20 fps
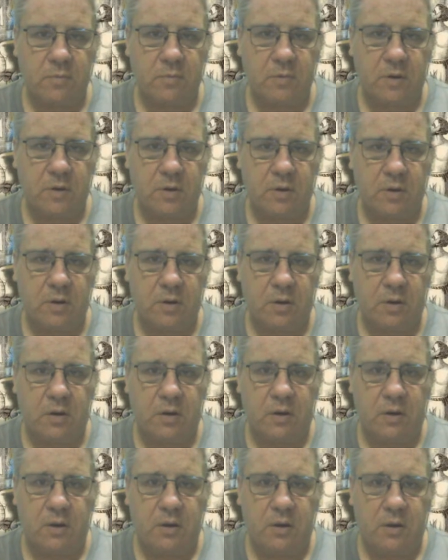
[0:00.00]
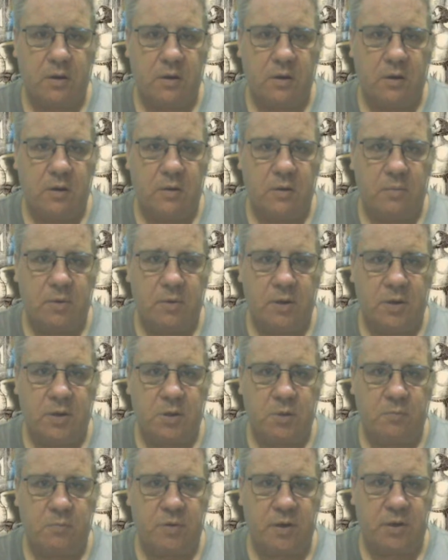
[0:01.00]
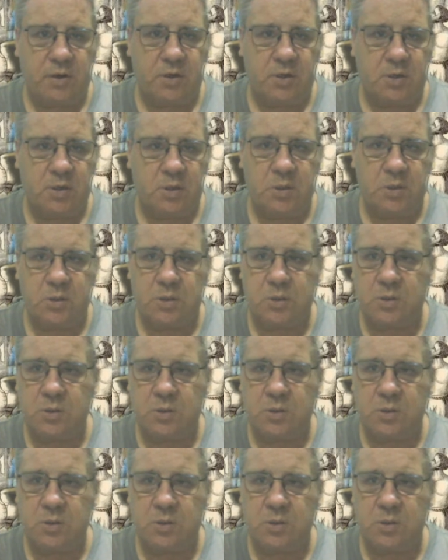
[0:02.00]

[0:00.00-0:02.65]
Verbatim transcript: Let me get some pictures.